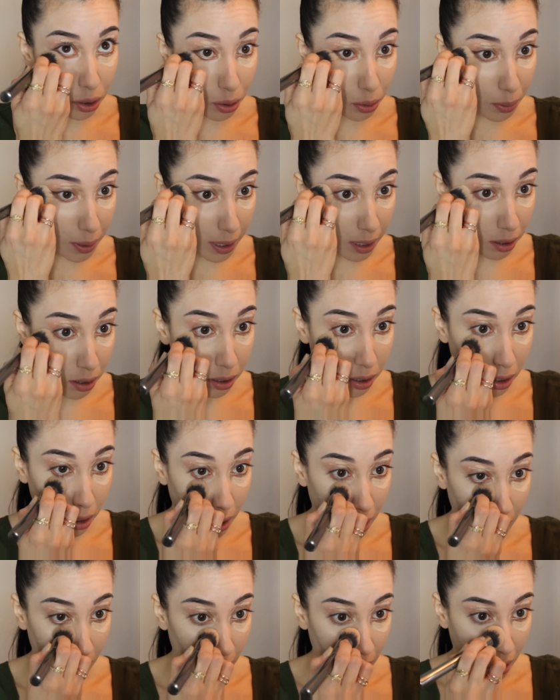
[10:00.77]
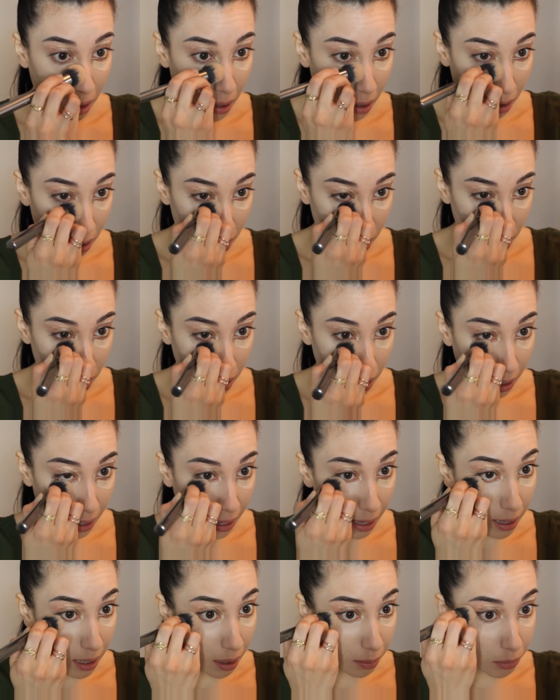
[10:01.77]
to it.
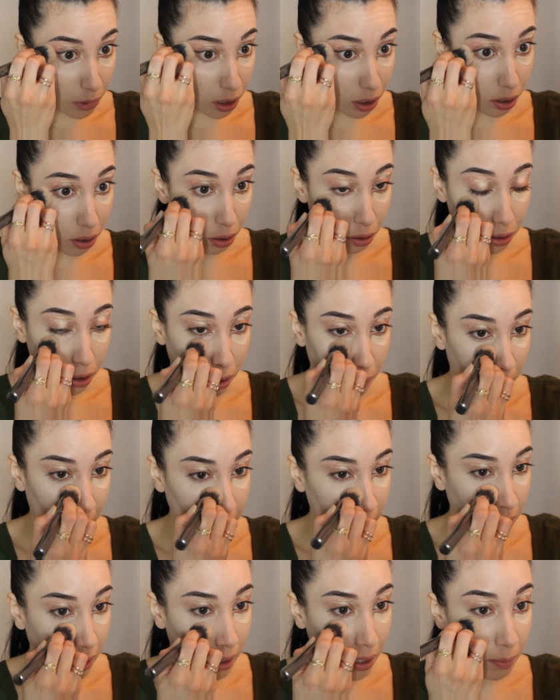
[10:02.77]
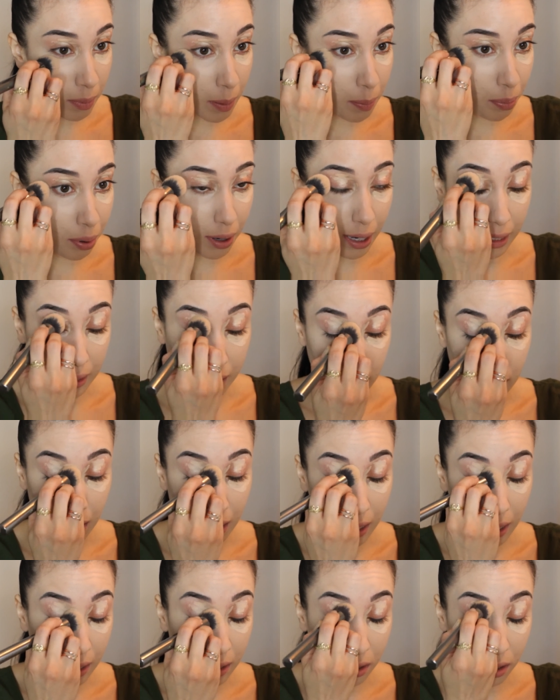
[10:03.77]
And I'm just going to basically be
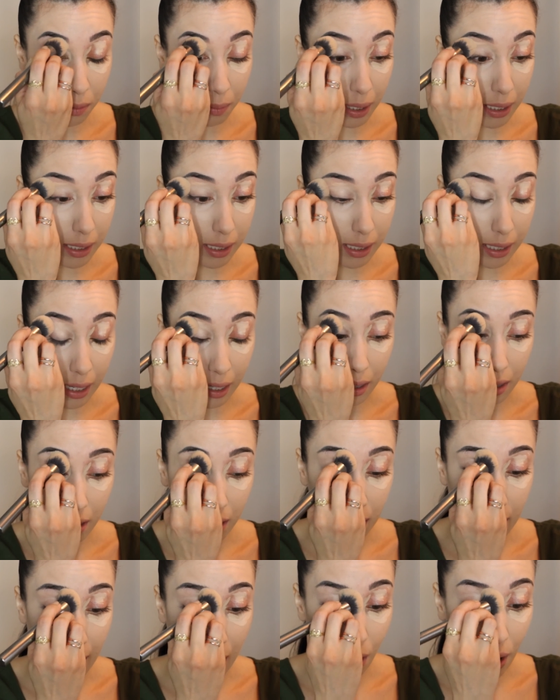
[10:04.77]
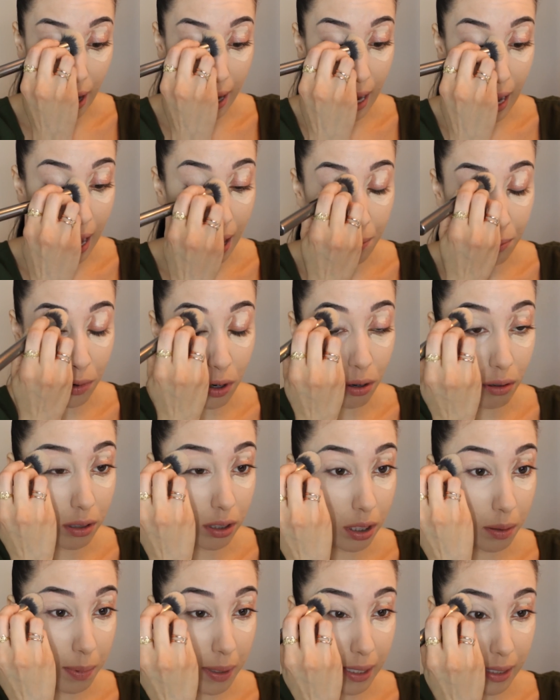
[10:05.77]
pressing it into my skin. Now, I am
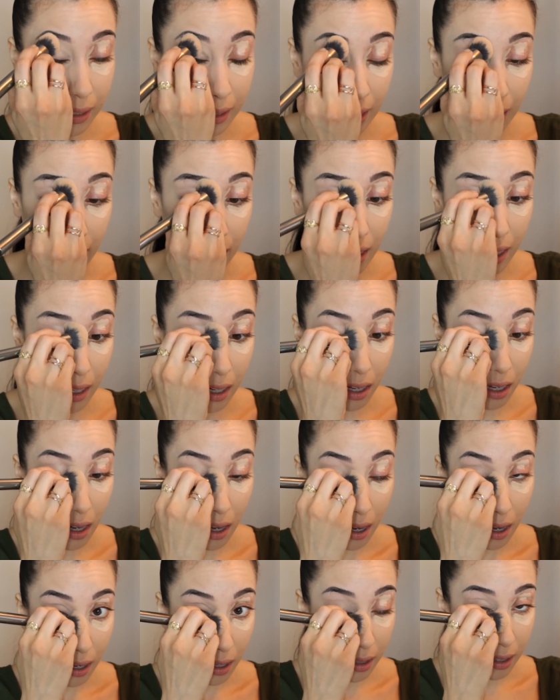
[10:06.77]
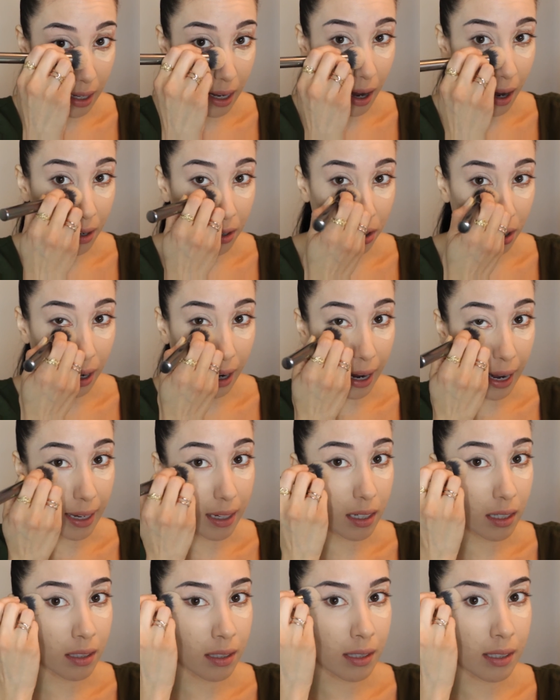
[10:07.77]
going to be setting the under
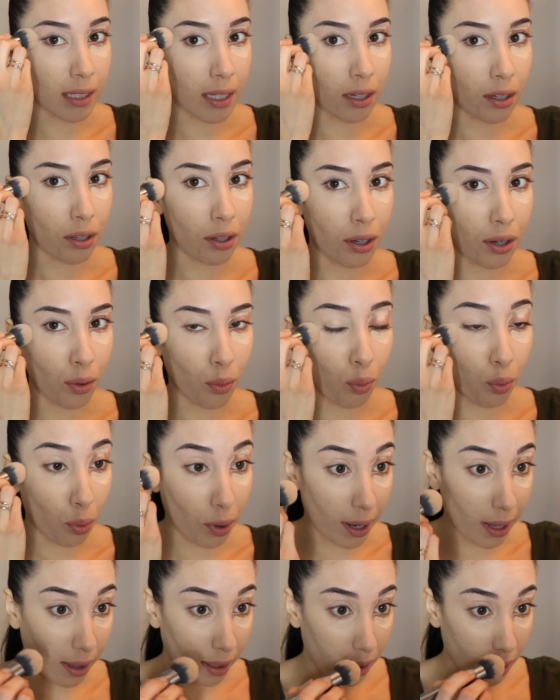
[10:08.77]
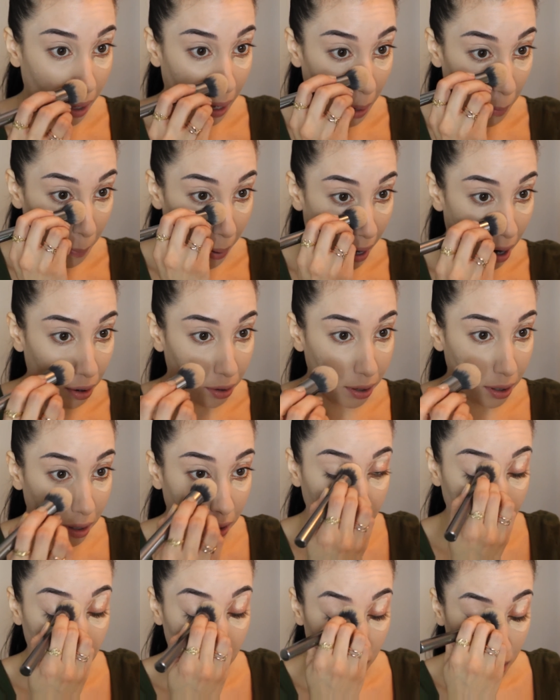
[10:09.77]
eye concealer with a
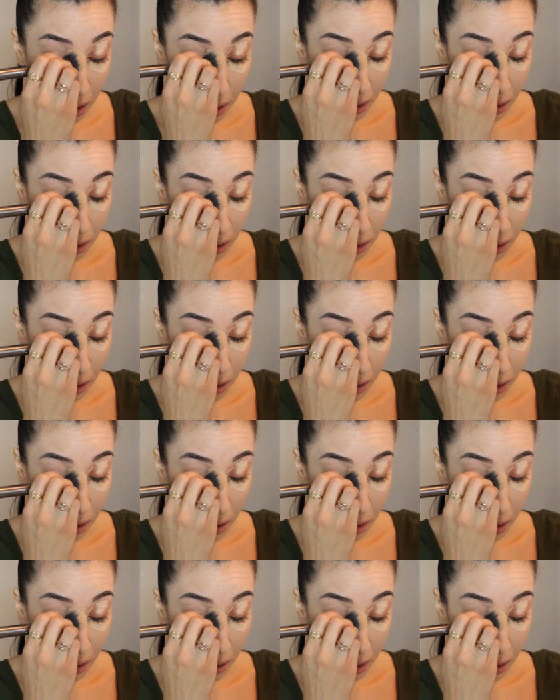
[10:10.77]
powder,